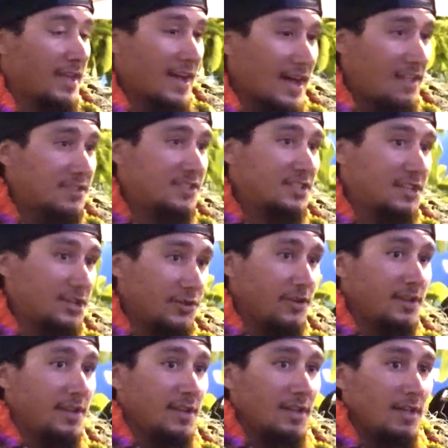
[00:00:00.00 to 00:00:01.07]
they had
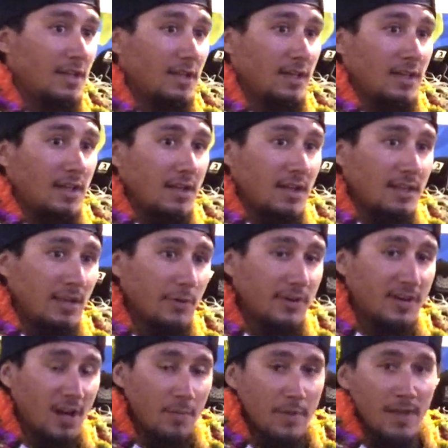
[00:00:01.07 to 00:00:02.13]
security. And they would
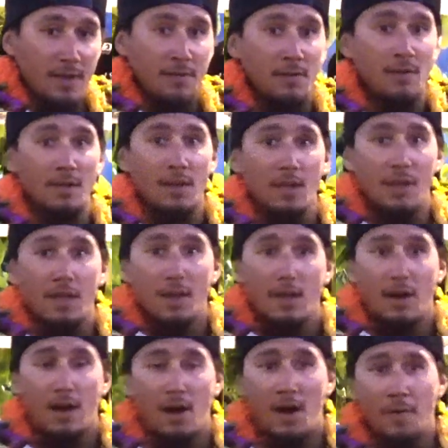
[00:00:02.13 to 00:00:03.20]
come in
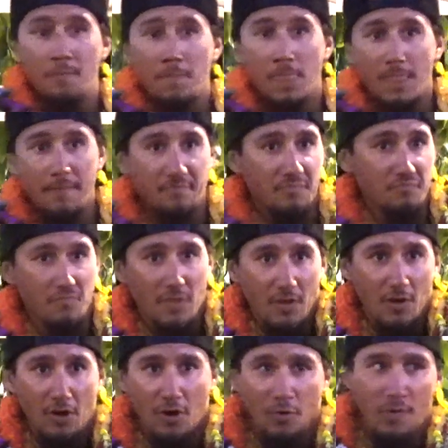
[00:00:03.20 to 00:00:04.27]
um,
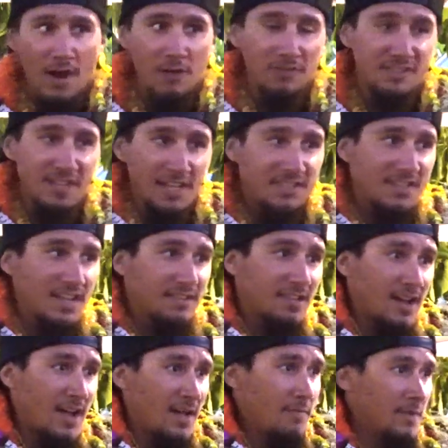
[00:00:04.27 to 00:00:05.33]
around sunset
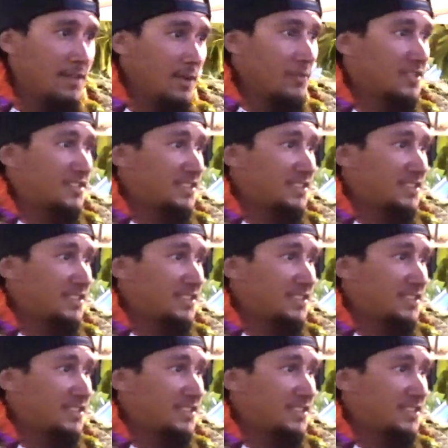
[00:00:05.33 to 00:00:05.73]
time, and they would